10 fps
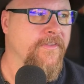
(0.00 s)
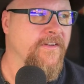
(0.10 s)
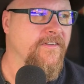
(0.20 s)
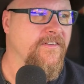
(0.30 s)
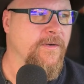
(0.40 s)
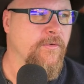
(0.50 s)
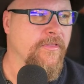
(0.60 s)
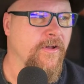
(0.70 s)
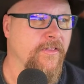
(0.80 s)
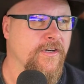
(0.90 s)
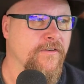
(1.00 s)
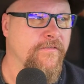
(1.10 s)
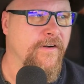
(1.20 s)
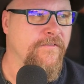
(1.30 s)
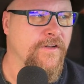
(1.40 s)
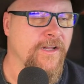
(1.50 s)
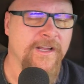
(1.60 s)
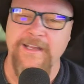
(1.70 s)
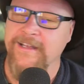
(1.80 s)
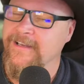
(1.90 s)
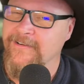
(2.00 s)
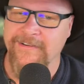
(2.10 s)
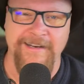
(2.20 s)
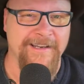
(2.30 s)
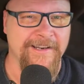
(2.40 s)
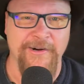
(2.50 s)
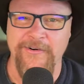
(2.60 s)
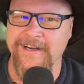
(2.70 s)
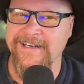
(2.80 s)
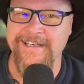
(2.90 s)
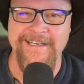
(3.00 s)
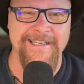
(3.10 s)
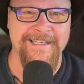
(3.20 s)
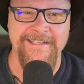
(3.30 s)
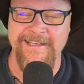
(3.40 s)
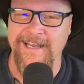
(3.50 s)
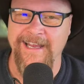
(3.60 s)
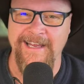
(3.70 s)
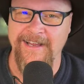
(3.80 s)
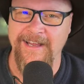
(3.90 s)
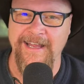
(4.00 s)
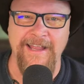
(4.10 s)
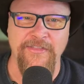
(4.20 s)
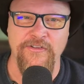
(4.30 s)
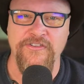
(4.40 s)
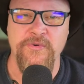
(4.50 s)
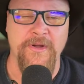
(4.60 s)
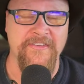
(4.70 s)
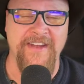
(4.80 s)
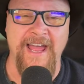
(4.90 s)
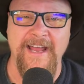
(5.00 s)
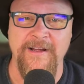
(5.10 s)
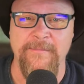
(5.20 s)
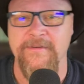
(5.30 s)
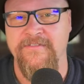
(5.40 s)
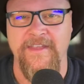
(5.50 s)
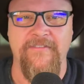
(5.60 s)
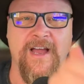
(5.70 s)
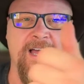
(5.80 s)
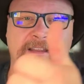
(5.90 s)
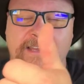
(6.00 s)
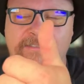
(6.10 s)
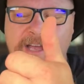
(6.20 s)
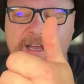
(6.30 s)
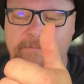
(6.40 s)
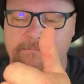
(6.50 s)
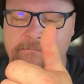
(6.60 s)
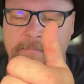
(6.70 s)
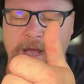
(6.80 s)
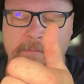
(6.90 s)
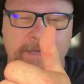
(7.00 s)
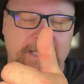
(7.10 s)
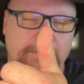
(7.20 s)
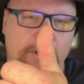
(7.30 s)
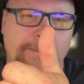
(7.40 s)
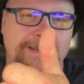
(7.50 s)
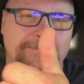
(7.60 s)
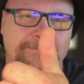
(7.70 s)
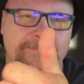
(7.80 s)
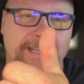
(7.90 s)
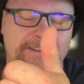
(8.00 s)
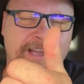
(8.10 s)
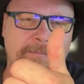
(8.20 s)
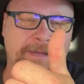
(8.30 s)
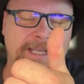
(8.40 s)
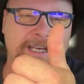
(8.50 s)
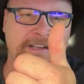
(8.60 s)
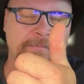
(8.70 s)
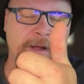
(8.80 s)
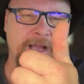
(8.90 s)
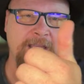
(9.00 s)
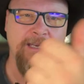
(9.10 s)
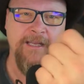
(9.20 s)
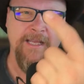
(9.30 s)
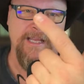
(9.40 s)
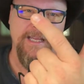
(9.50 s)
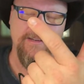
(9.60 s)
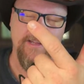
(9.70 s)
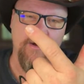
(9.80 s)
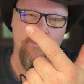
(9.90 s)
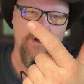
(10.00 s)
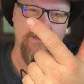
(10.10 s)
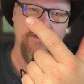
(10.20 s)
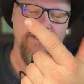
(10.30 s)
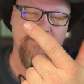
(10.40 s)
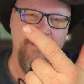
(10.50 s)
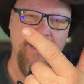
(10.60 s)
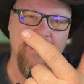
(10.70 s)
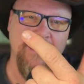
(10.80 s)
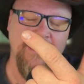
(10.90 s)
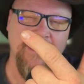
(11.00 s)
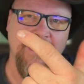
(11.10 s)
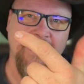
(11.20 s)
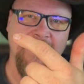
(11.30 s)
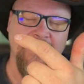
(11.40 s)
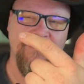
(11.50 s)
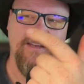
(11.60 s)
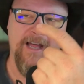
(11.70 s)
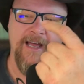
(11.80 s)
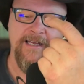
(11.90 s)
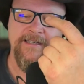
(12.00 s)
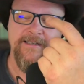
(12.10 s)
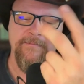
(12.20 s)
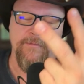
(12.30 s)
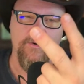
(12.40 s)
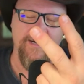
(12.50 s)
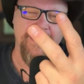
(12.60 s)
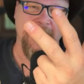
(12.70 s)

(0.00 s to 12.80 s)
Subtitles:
doesn't seem worth all the kerfuffle. Randy, those 12ths add up. If they've got Mickey Bowman, he's got Mickey in his pocket. He's got Waller in his pocket. He's got Moran